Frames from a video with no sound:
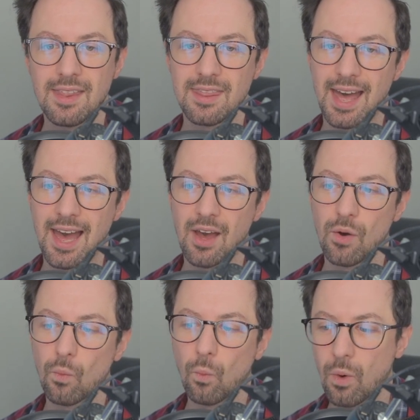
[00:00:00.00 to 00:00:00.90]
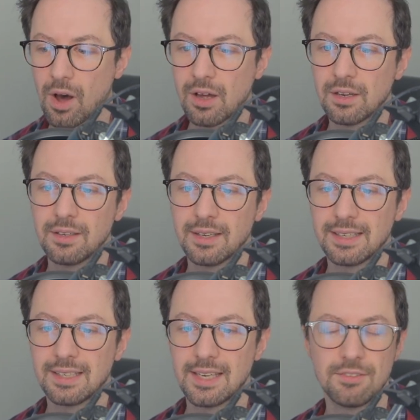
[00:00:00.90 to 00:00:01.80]
that,
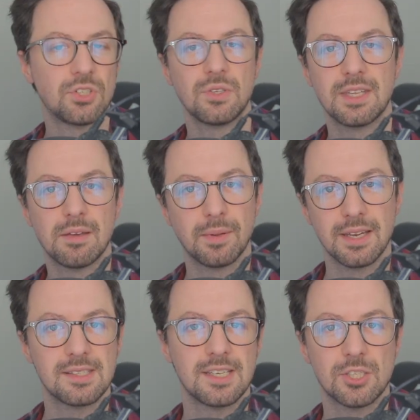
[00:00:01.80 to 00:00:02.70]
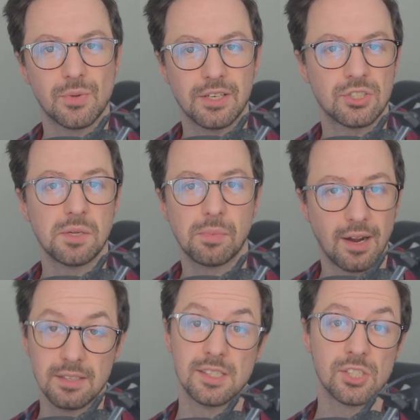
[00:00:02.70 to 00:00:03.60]
one, gives you the ability to actually
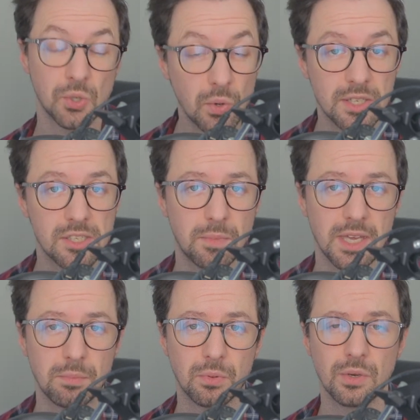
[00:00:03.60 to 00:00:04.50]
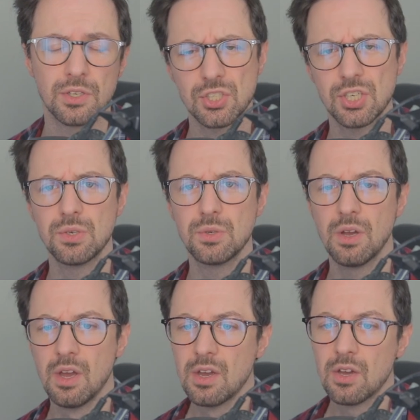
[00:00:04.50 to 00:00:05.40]
practice talking to people, and two,